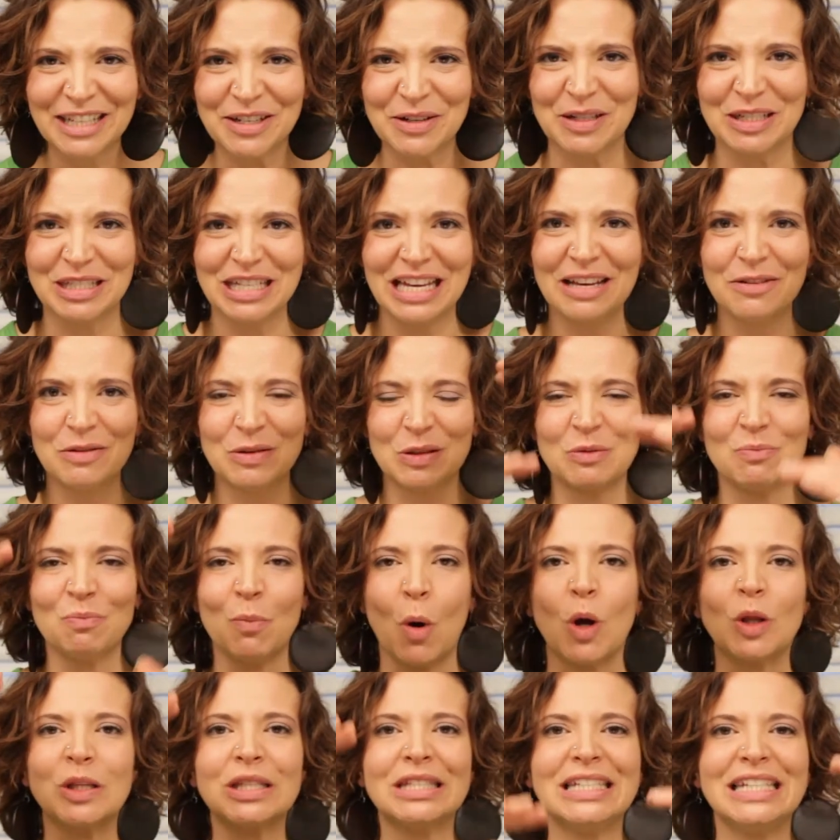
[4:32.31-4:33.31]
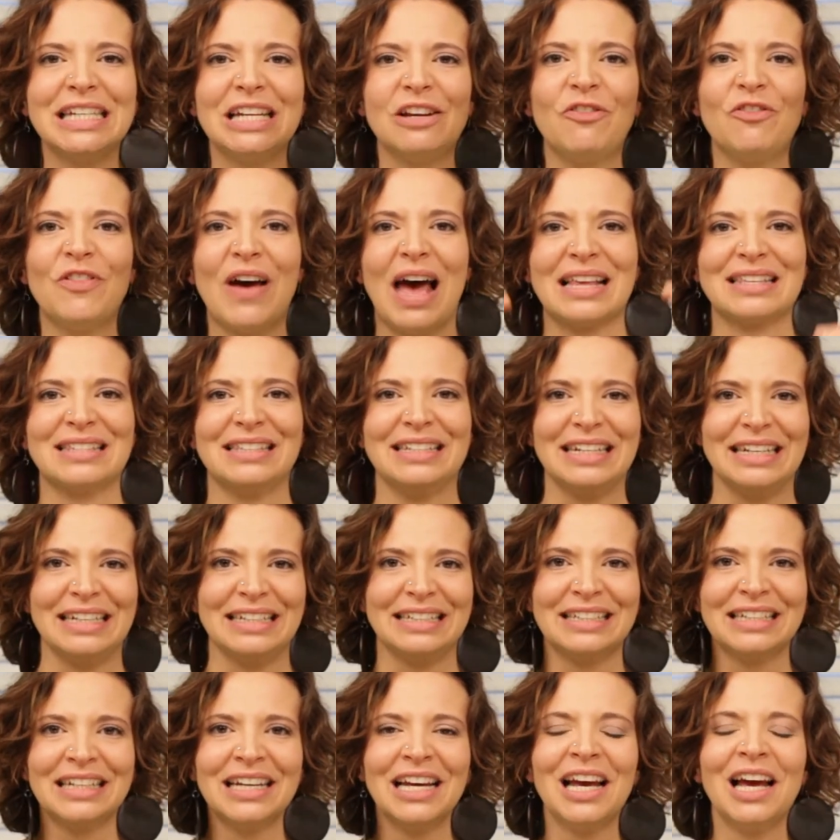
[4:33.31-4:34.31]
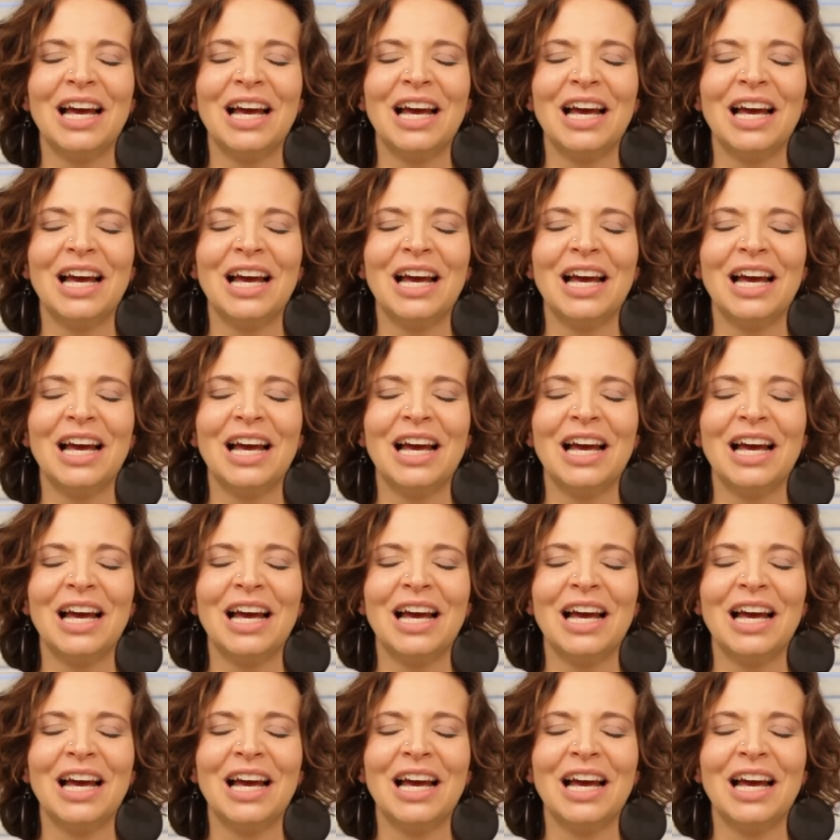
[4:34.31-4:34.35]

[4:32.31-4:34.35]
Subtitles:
There's this multifaceted